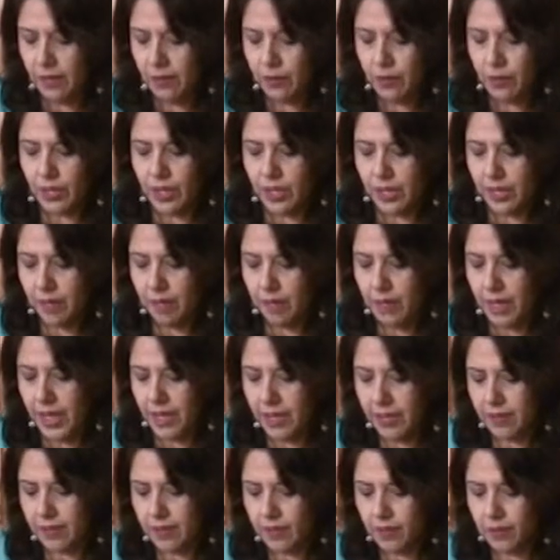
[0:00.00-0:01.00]
When we come
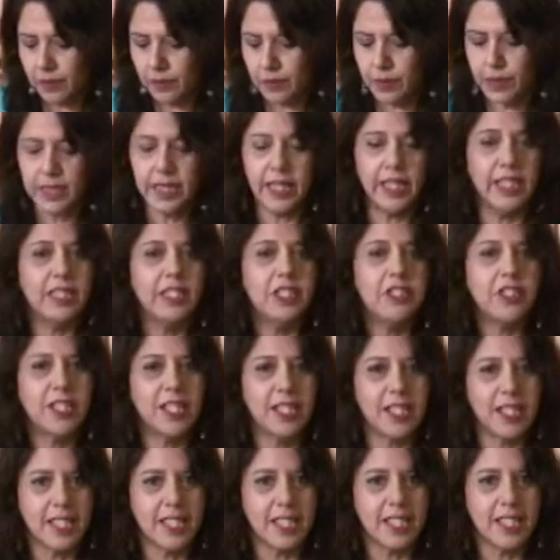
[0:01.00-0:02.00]
back, we'll get the
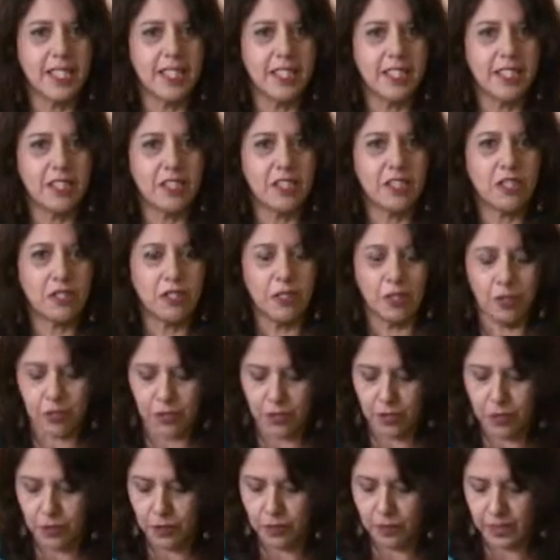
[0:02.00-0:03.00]
chicken started. So don't
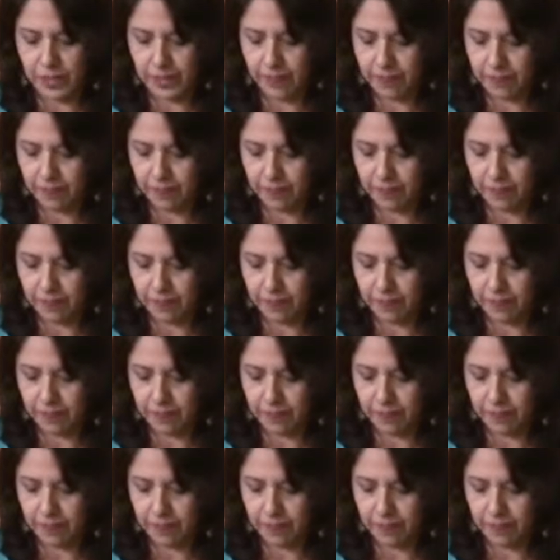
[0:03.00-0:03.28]
go away.